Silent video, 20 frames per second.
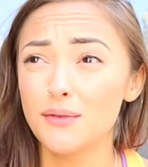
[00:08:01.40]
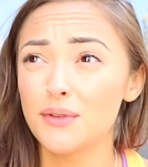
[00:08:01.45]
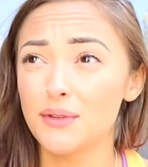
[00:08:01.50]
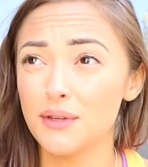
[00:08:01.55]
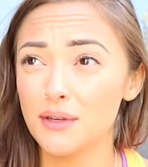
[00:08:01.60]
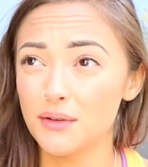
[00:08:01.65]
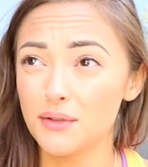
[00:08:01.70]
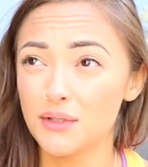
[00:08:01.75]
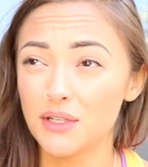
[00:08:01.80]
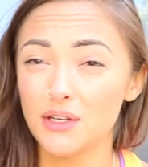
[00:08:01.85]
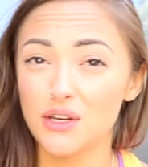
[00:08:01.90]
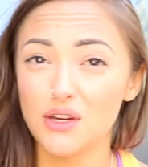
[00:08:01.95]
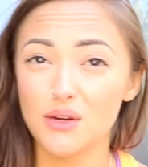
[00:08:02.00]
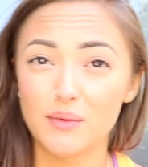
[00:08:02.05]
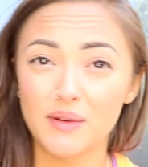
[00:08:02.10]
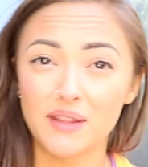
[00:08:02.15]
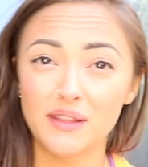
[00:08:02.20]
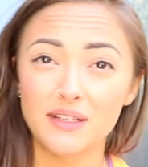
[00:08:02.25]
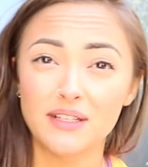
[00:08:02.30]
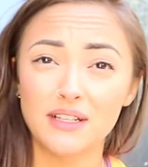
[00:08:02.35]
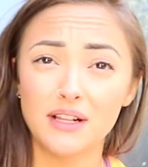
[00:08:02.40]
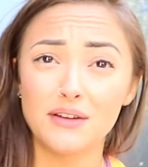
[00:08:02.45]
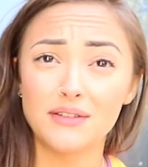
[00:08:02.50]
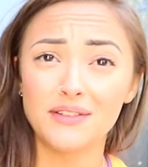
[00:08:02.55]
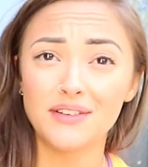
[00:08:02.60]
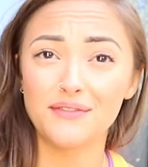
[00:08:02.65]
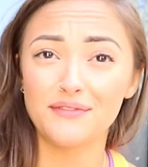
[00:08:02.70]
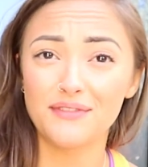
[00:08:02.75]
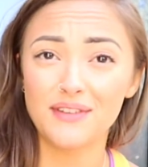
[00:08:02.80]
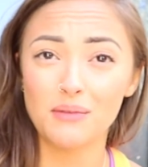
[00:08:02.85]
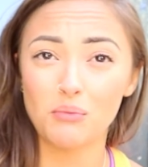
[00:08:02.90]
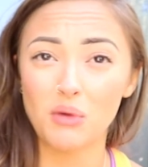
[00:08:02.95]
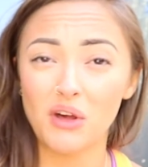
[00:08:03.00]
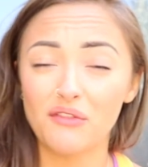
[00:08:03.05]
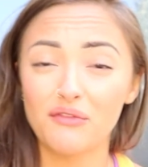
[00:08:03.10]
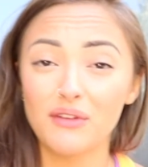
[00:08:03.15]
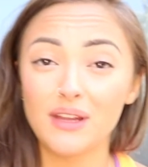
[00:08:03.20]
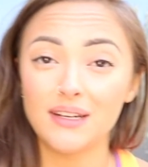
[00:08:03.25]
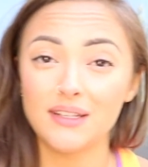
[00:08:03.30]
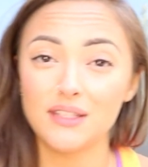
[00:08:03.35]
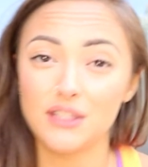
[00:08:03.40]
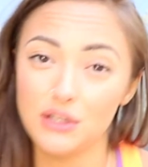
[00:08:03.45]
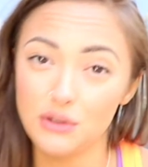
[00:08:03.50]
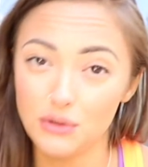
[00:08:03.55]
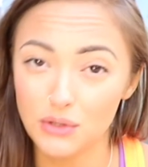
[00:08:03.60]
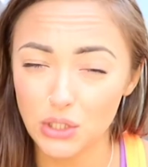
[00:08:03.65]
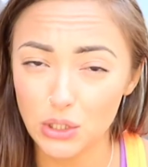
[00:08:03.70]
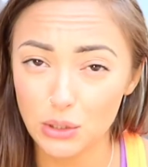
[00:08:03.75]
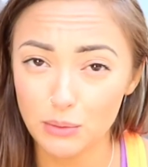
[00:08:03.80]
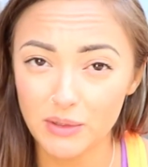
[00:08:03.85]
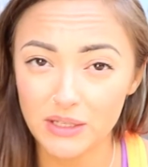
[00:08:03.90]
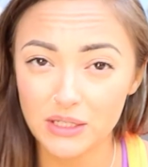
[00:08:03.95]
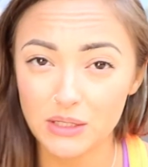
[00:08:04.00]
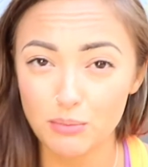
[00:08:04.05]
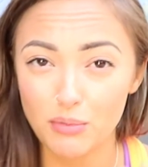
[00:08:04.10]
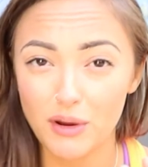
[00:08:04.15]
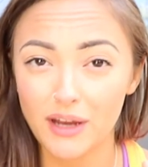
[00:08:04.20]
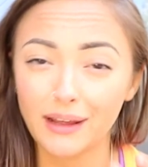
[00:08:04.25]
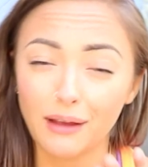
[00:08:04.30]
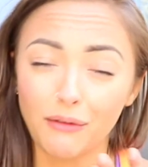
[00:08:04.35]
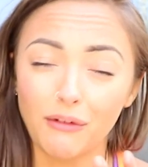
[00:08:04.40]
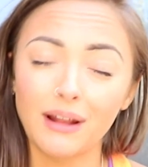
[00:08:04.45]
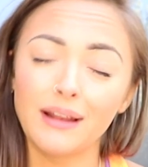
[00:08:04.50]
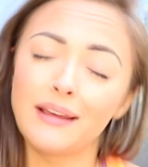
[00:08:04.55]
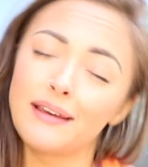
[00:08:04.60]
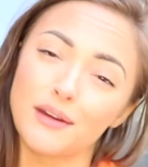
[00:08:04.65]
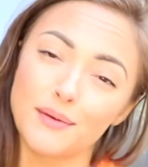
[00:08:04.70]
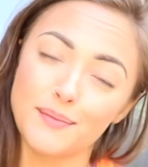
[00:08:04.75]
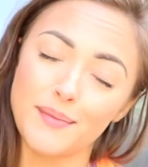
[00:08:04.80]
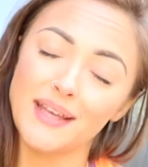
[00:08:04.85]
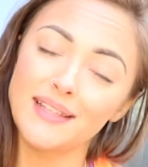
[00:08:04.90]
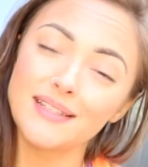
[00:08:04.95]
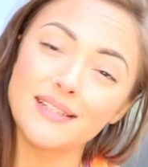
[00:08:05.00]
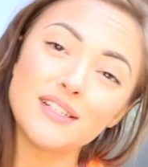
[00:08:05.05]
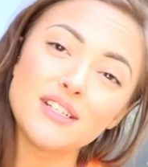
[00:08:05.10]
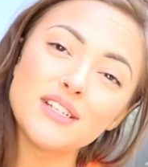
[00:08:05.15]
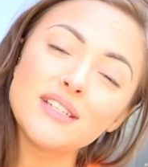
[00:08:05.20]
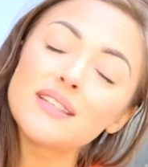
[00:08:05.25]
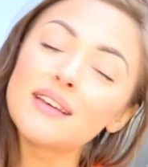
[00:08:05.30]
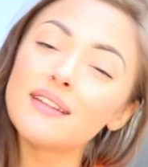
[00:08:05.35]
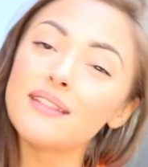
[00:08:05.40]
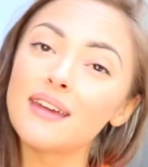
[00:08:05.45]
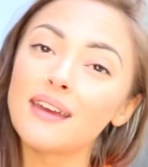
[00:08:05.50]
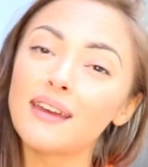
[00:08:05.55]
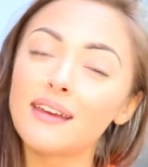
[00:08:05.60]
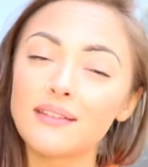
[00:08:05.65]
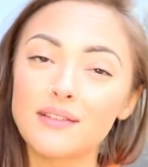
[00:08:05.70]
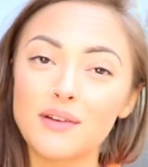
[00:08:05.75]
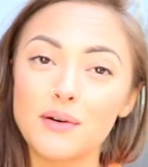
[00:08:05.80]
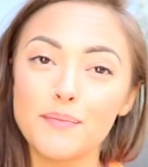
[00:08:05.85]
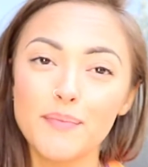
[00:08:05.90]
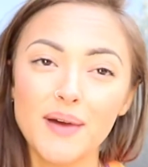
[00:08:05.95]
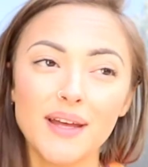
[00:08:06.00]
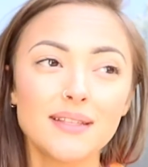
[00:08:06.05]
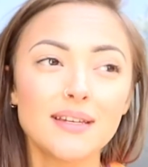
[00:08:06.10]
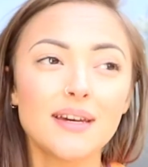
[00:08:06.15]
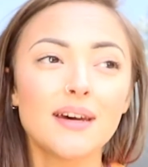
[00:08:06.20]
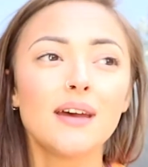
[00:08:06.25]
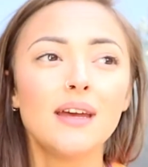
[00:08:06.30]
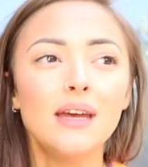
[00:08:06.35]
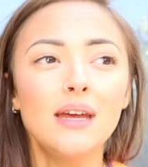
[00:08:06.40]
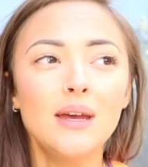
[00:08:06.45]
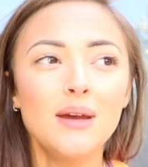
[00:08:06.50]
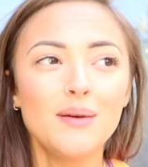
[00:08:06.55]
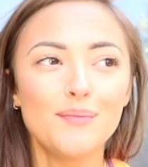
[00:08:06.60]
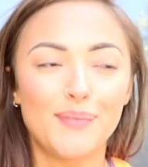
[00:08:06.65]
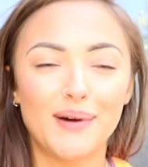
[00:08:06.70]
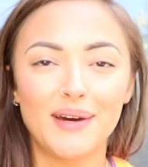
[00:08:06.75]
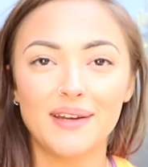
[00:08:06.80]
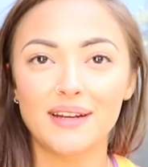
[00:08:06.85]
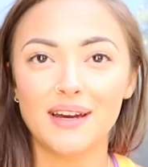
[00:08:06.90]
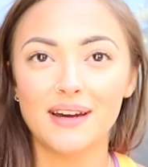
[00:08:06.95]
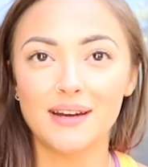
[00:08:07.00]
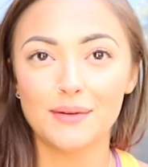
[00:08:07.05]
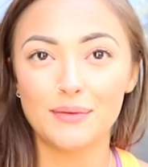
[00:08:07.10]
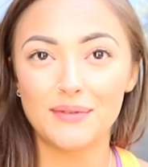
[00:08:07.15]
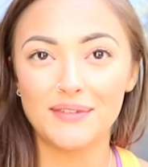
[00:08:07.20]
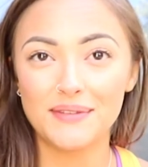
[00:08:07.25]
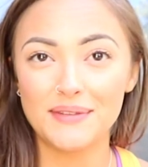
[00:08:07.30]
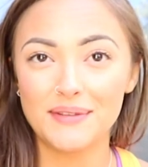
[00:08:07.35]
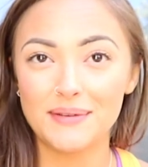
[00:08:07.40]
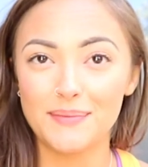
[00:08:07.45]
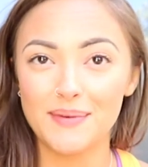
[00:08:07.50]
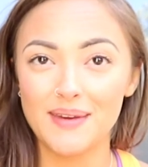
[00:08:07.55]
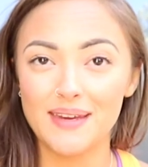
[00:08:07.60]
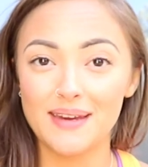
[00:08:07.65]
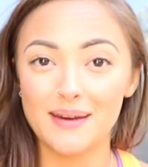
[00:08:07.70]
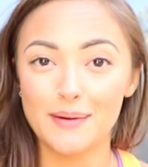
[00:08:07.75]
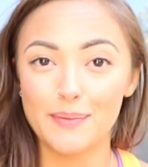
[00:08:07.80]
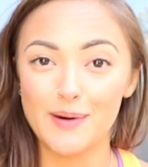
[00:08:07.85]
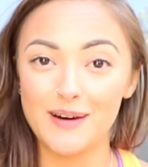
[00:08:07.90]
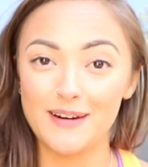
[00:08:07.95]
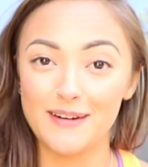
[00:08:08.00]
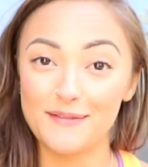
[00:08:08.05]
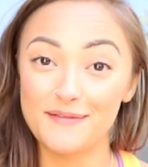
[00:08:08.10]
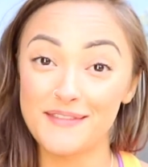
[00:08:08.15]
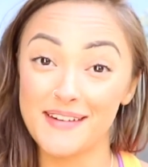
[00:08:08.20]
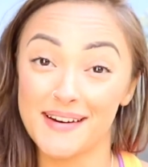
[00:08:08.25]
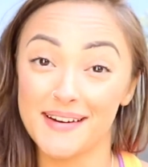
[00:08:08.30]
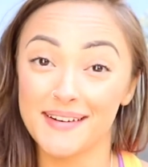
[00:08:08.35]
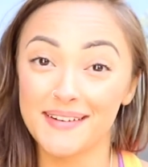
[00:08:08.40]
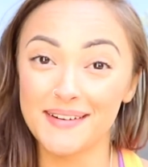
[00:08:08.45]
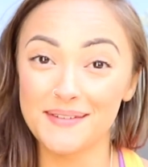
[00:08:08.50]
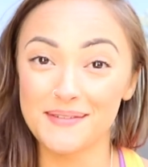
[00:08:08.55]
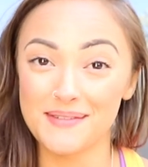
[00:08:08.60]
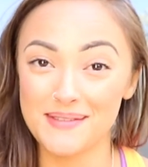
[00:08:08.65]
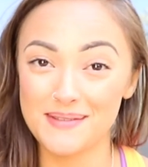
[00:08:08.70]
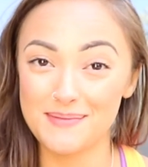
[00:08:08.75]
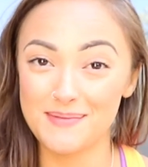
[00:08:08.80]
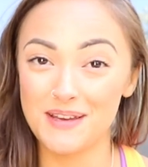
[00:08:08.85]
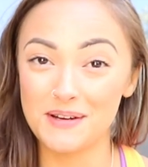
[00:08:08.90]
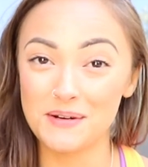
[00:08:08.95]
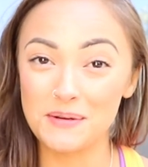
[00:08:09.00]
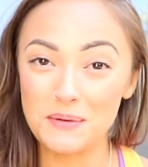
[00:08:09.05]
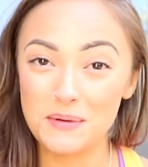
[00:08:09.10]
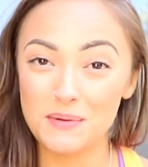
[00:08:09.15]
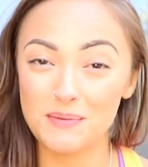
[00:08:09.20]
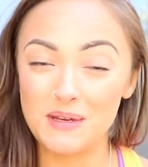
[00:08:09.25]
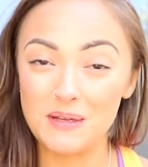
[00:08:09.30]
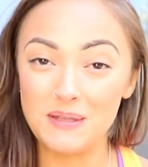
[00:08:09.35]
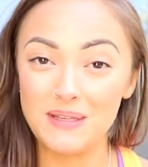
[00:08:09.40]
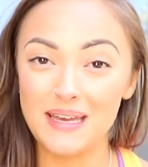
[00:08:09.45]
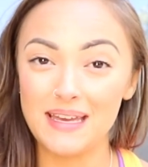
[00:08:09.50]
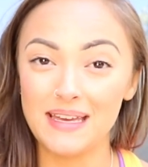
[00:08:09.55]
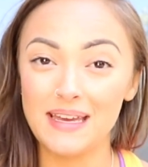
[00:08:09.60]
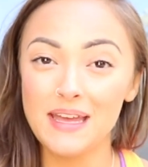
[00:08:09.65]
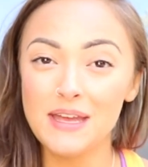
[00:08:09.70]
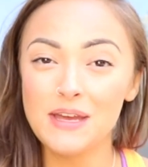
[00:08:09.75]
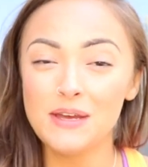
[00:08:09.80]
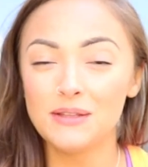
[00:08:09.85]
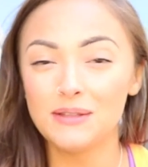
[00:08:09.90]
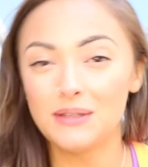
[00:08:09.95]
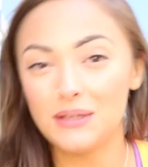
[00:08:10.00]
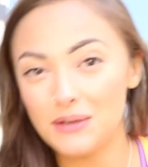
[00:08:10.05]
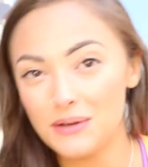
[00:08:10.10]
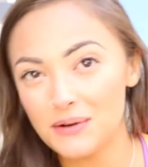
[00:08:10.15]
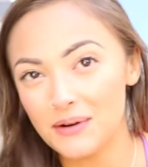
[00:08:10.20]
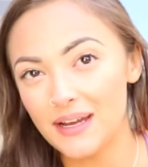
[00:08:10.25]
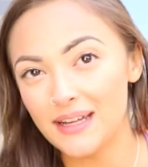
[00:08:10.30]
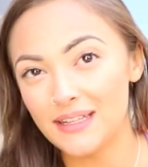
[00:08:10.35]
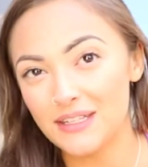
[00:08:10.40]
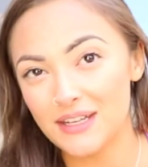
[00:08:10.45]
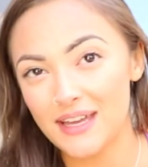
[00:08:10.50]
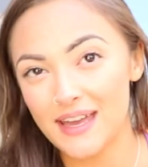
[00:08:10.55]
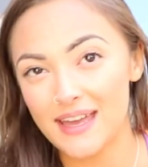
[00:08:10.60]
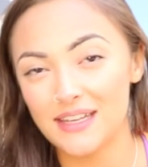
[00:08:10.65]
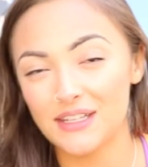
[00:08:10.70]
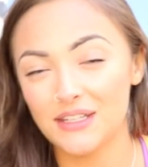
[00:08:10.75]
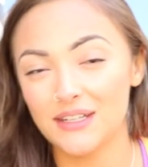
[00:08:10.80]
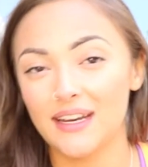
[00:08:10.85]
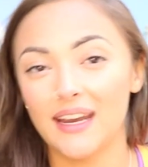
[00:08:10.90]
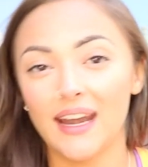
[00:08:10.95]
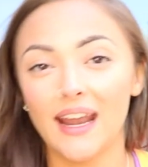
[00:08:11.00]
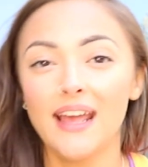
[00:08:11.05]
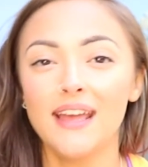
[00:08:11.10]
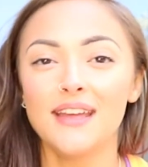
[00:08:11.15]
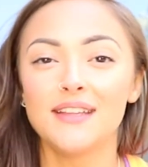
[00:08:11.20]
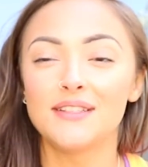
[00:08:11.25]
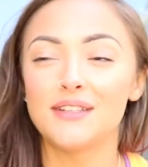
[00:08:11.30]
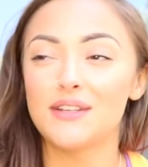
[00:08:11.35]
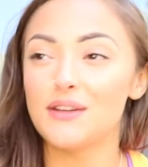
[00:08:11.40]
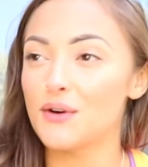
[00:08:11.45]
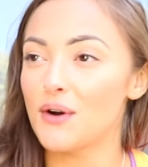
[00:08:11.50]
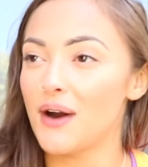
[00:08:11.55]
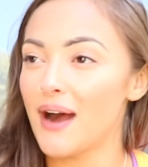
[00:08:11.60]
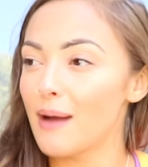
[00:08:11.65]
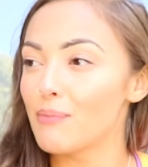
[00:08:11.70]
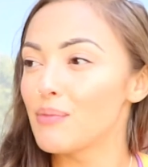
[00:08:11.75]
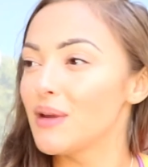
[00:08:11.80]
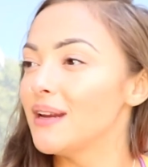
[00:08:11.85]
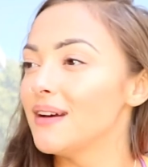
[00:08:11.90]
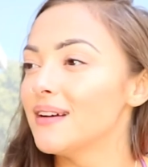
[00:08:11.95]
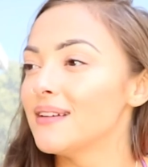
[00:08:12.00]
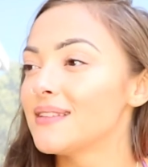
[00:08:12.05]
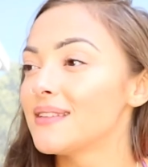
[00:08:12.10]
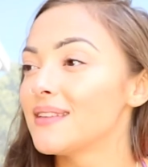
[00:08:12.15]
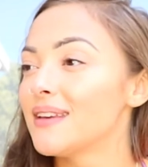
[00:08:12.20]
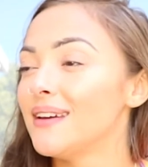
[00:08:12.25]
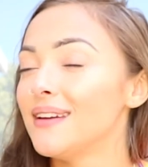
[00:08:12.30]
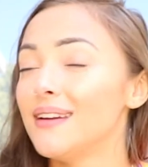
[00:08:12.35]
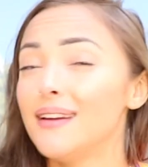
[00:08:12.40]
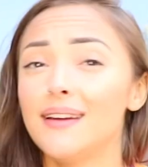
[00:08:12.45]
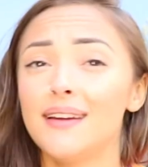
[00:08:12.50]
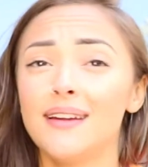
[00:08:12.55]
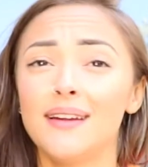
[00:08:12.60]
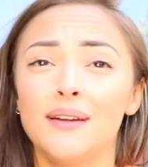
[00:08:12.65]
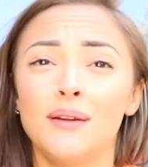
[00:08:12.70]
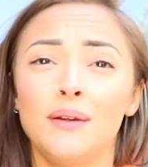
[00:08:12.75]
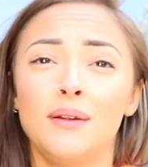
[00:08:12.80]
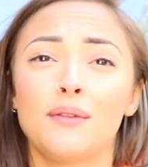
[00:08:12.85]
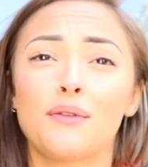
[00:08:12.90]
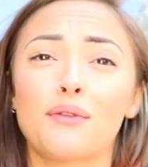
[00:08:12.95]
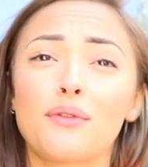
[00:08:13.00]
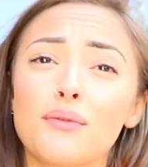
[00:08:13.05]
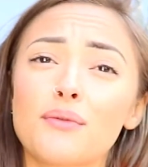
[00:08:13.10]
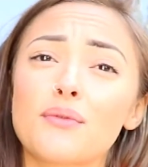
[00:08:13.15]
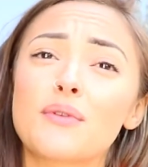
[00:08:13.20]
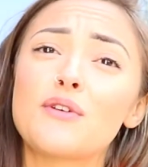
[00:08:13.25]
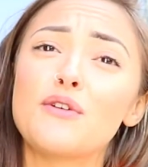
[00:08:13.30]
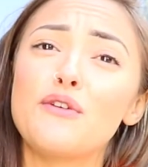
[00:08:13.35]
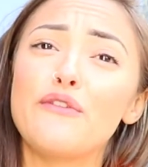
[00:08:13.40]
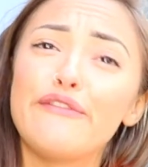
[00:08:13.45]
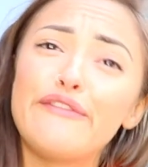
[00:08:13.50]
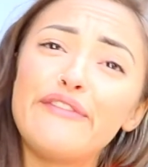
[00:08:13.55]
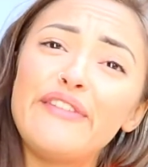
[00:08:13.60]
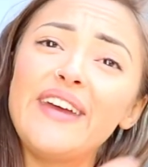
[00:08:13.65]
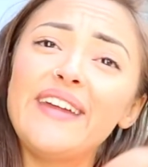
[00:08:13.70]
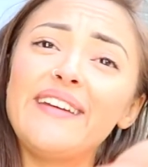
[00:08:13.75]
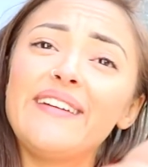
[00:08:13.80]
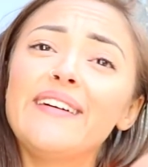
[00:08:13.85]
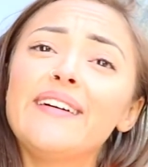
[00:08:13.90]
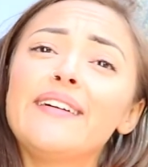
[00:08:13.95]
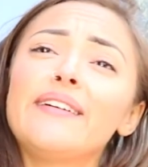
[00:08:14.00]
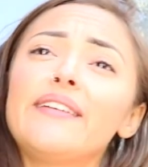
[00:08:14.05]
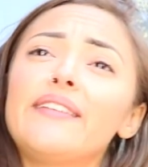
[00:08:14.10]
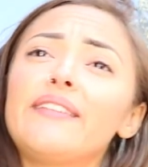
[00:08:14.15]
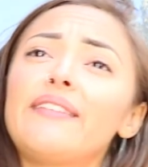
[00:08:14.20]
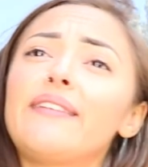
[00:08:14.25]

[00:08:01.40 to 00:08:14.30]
with YouTube, and there's loads of female fitness YouTubers spreading really good messages. I think it's got better, but I want to be a part of that, and I want to be contributing to your education, to your happiness through fitness.